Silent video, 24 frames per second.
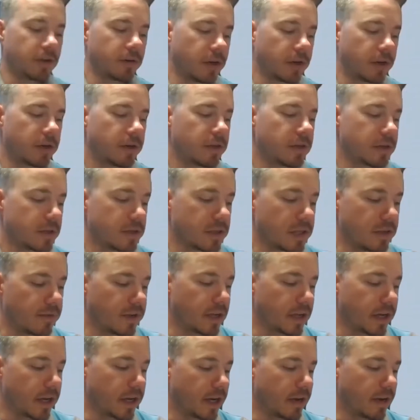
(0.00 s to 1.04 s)
Your Honor. This
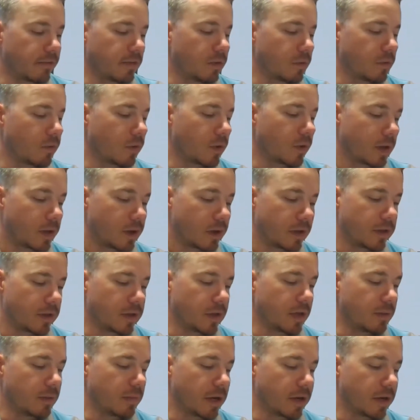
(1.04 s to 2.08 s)
evening I have the warrant in the
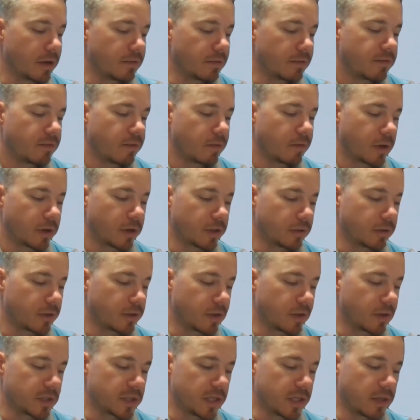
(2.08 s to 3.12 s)
amount of
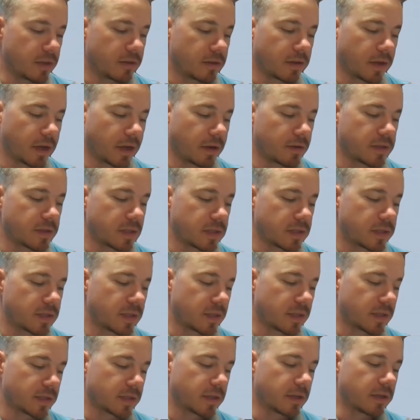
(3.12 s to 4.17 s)

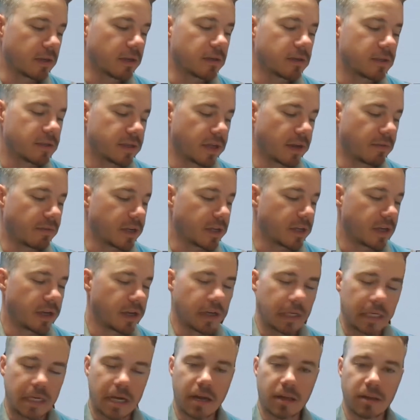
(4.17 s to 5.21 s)

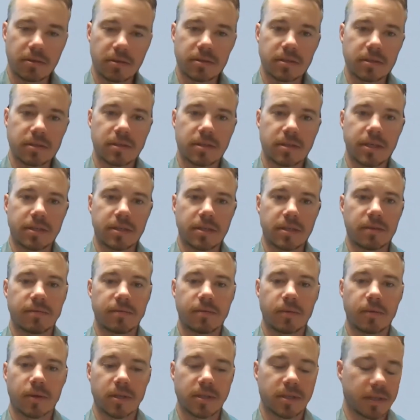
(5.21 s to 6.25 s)

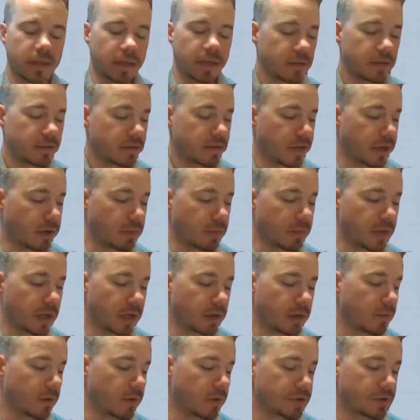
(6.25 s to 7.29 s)
$413,678.64, and I will make a
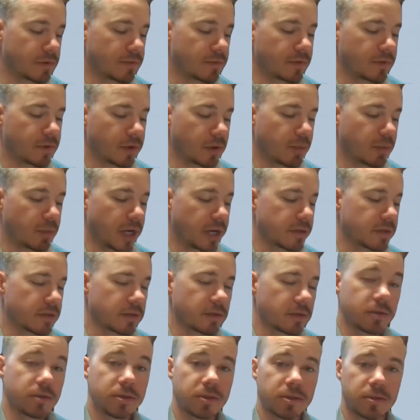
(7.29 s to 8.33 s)
motion for their
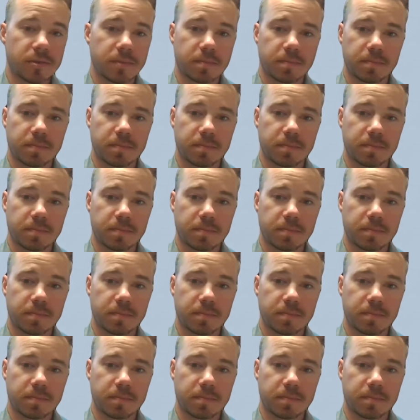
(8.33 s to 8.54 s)
passage.